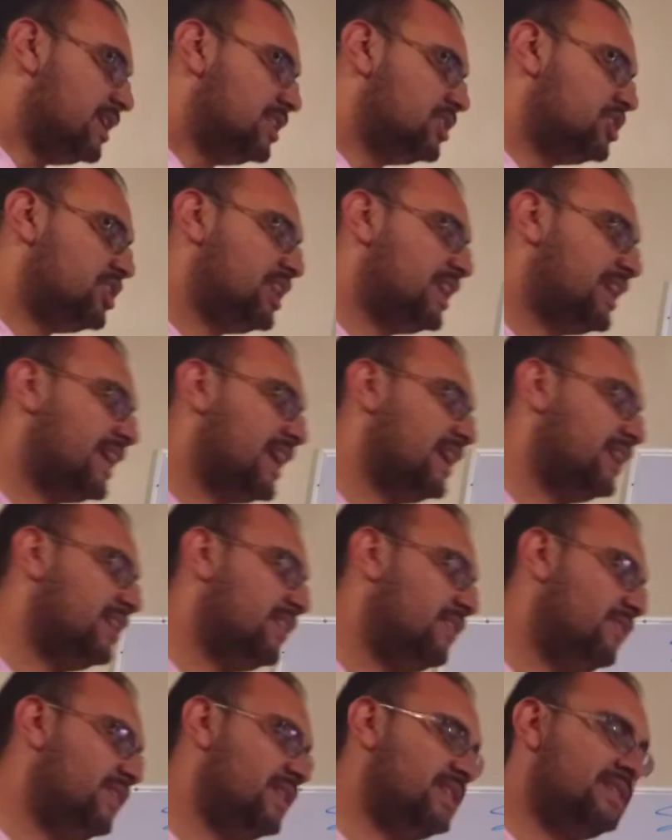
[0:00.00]
She
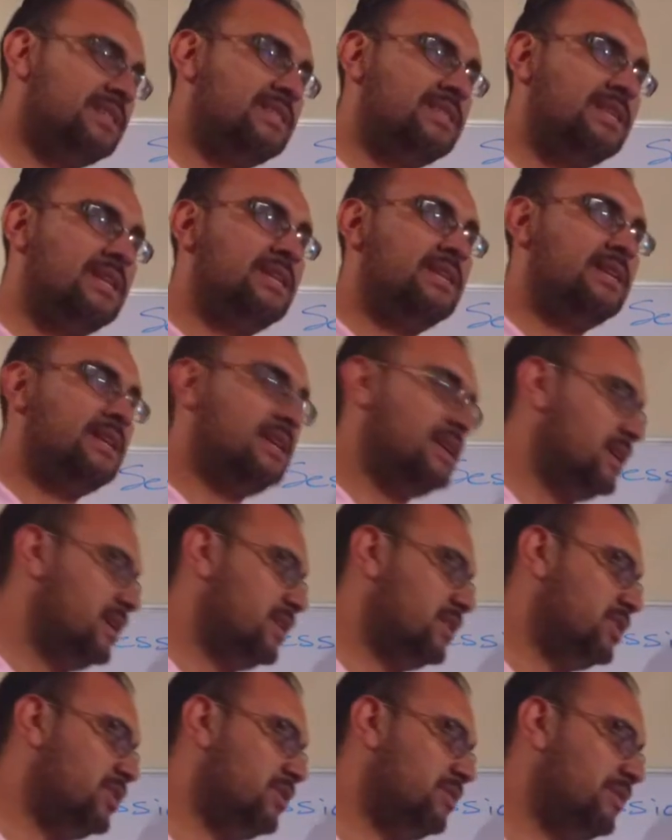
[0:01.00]
hadn't visited
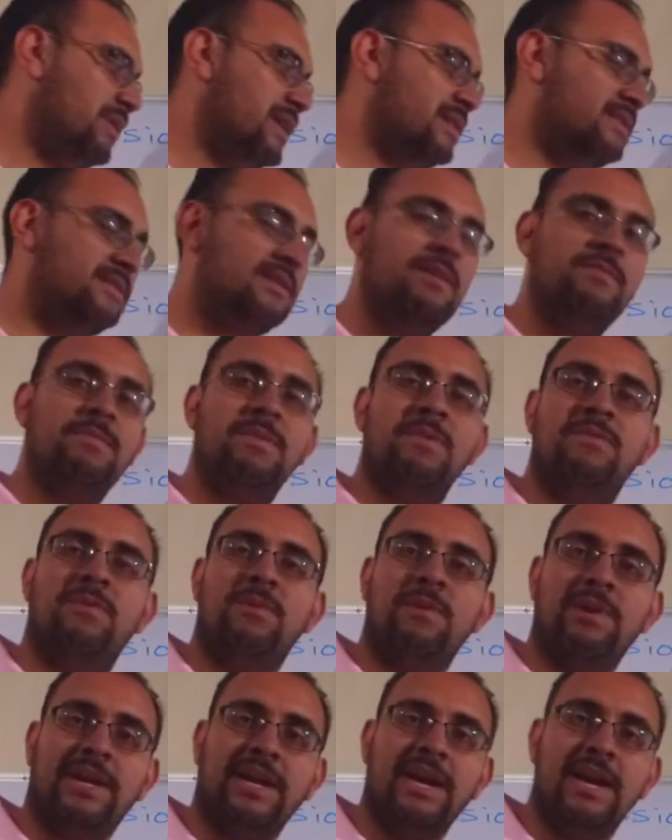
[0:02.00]
US
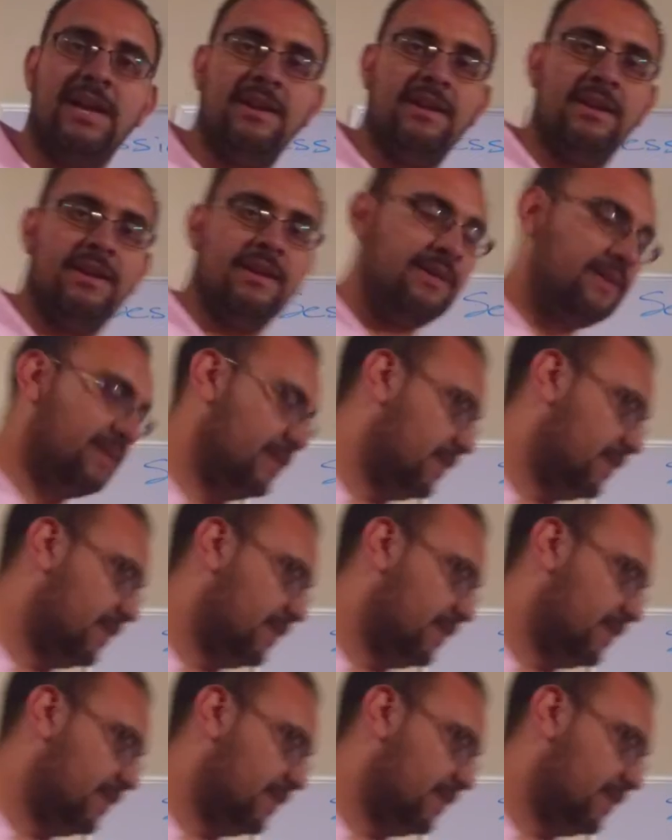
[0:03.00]
before Canada.